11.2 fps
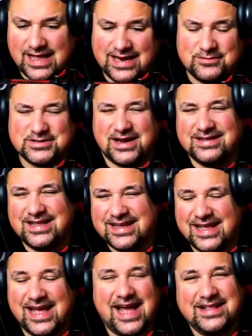And I was kind of like,
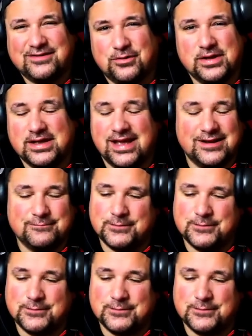yeah, I totally get it.